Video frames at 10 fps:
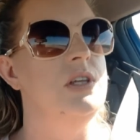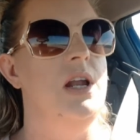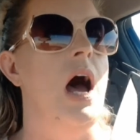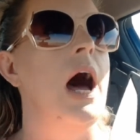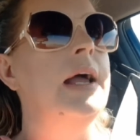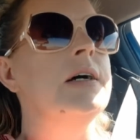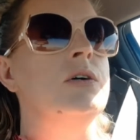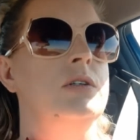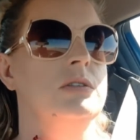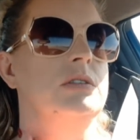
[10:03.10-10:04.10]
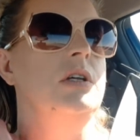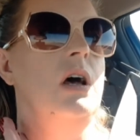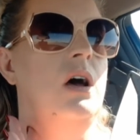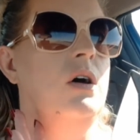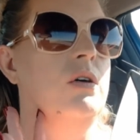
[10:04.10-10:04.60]
and aisles
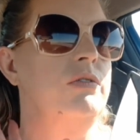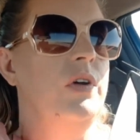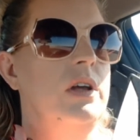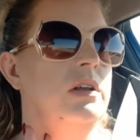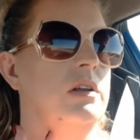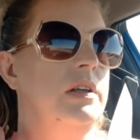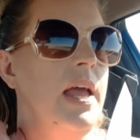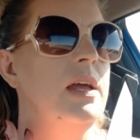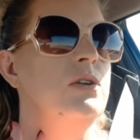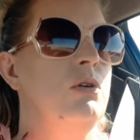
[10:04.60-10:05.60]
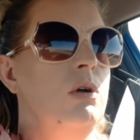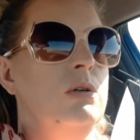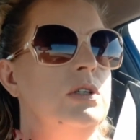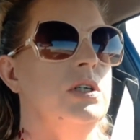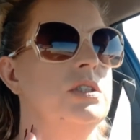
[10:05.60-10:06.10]
of candle
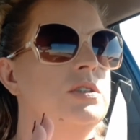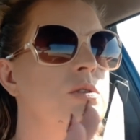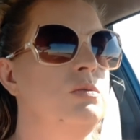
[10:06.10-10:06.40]
holders.